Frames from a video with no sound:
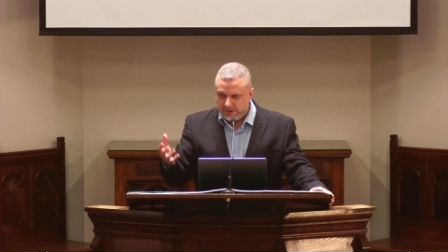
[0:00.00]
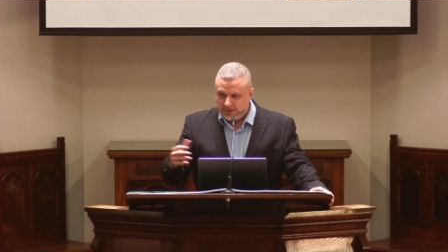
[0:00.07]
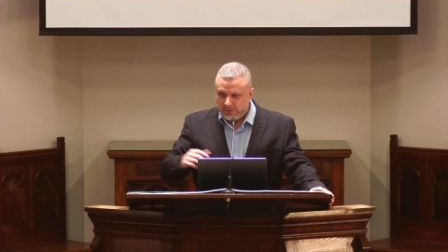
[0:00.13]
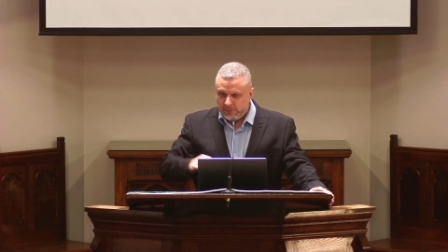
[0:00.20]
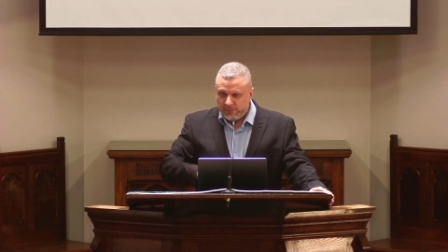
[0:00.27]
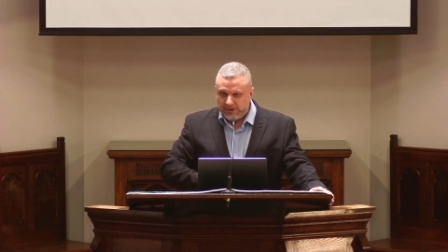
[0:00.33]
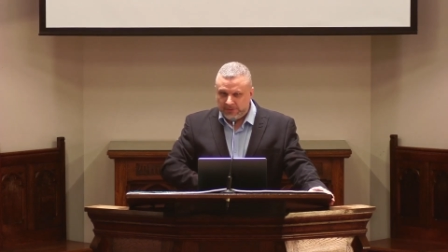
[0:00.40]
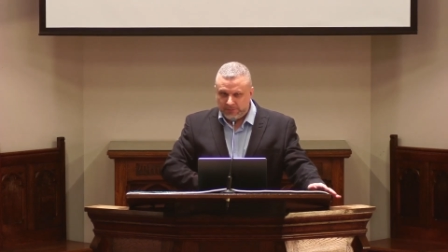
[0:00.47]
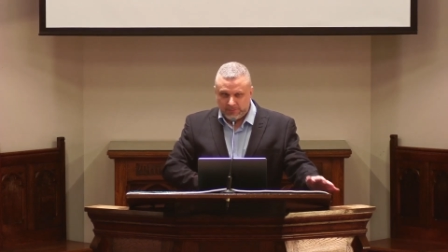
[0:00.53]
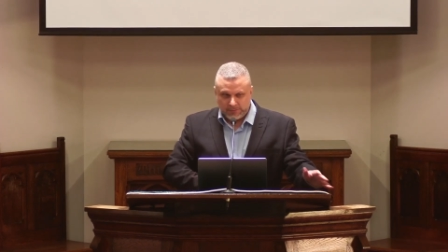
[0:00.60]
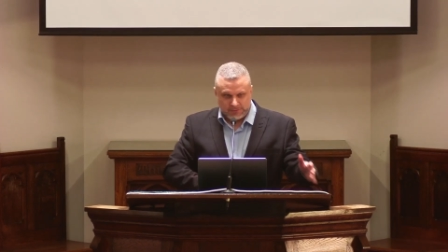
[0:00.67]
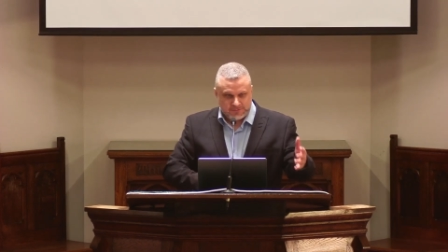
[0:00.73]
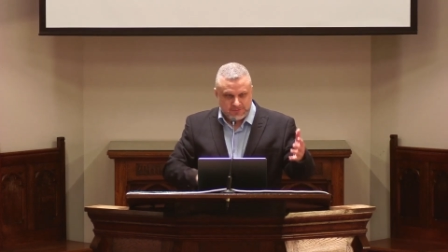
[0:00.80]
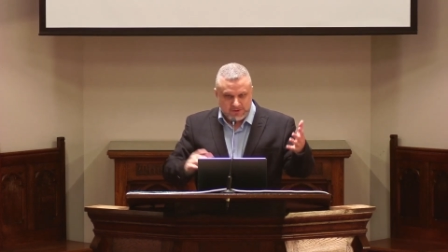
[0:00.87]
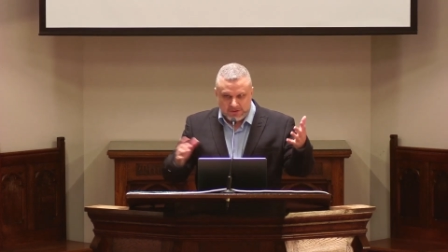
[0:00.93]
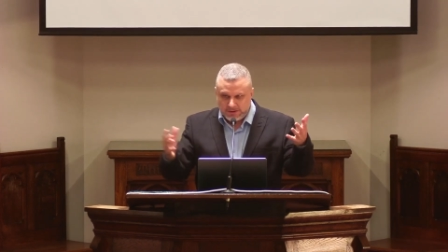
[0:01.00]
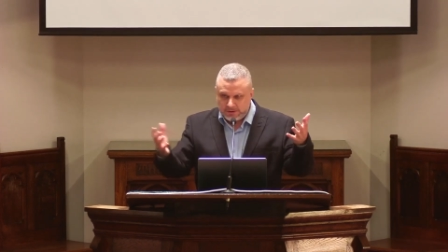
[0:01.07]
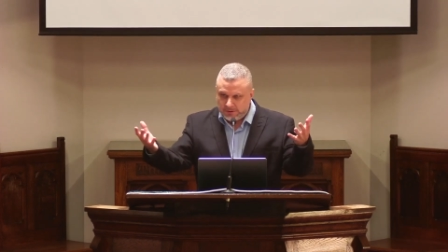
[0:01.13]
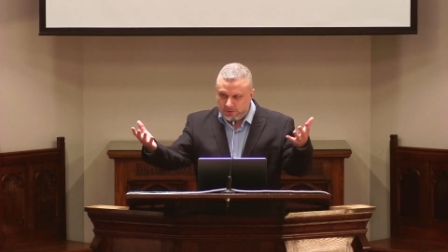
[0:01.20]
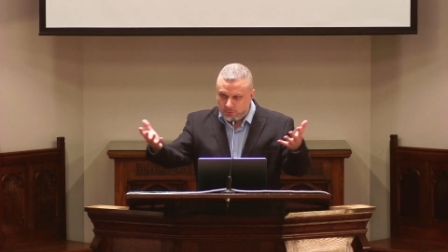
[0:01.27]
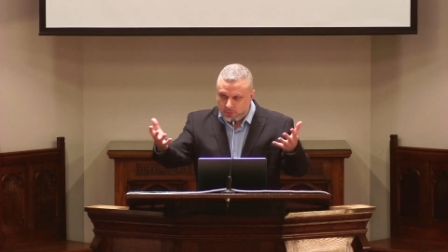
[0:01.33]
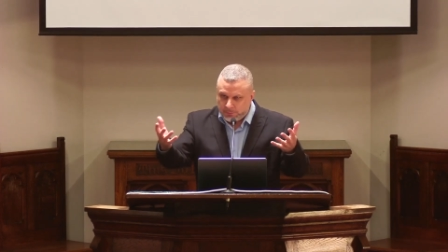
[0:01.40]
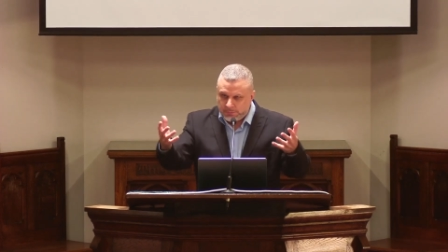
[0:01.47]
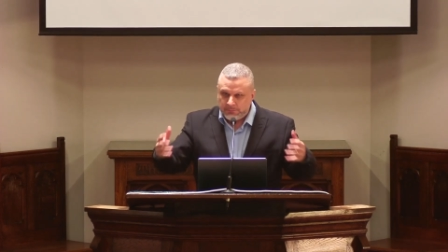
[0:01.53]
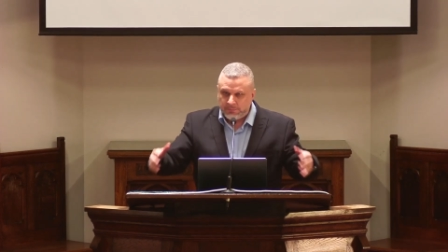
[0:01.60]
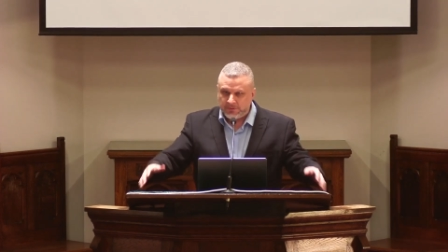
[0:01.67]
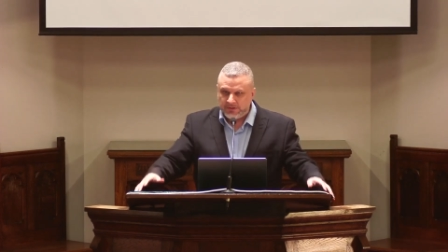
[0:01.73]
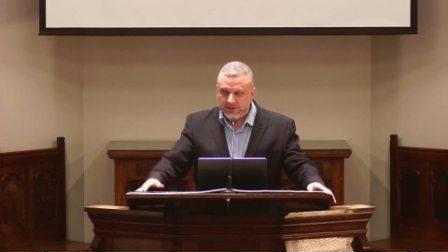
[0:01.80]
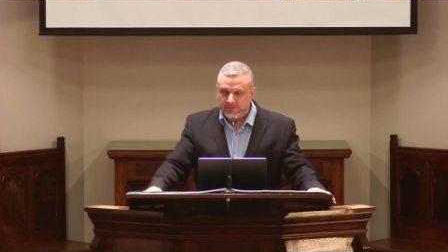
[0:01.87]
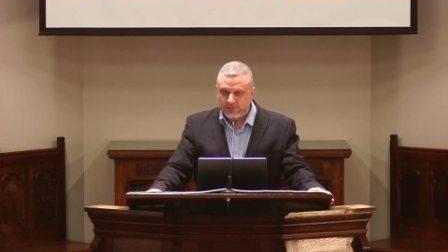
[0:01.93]
We, we're sitting in a group of
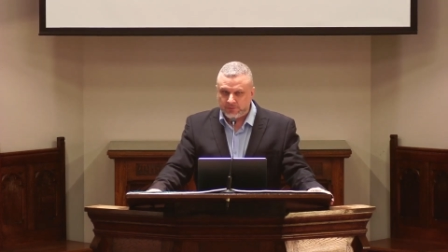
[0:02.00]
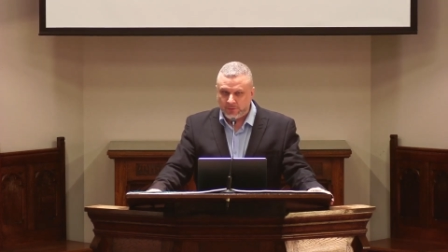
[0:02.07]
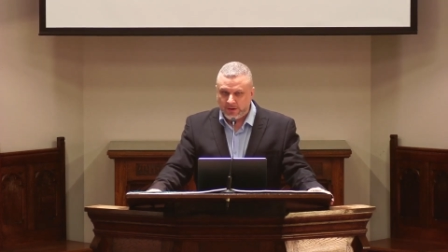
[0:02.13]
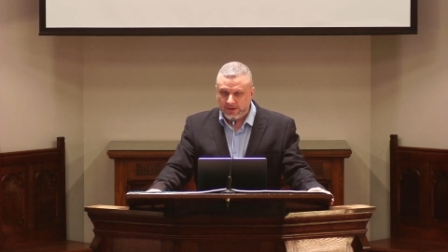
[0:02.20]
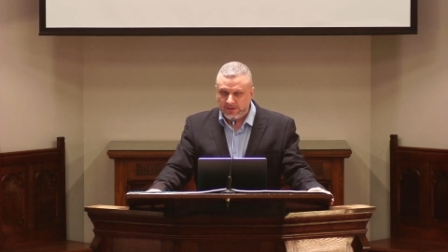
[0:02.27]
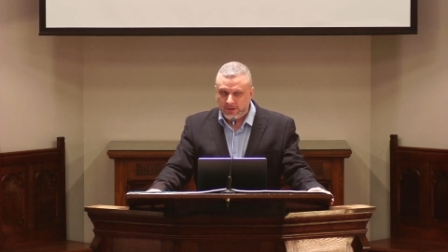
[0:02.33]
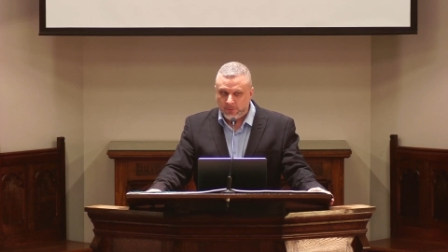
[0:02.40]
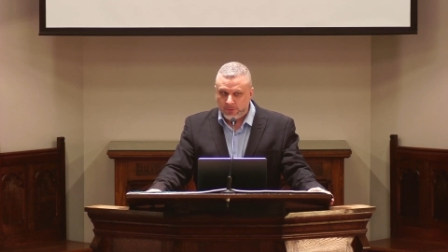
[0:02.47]
believers right now.